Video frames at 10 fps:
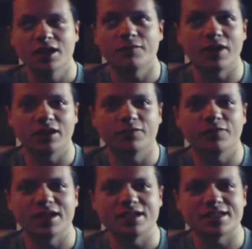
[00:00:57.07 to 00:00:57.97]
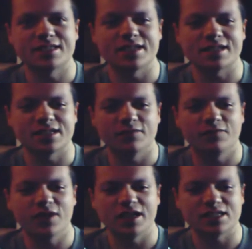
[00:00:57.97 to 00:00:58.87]
Final Fantasy VI
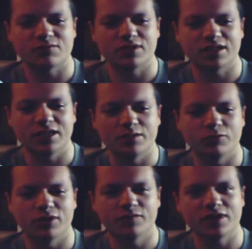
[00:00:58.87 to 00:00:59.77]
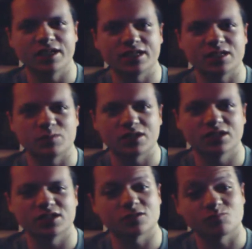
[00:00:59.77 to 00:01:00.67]
Advance for the Game Boy Advance
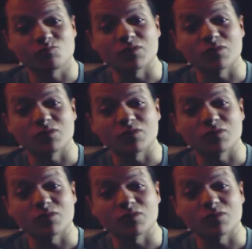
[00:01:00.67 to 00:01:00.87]
because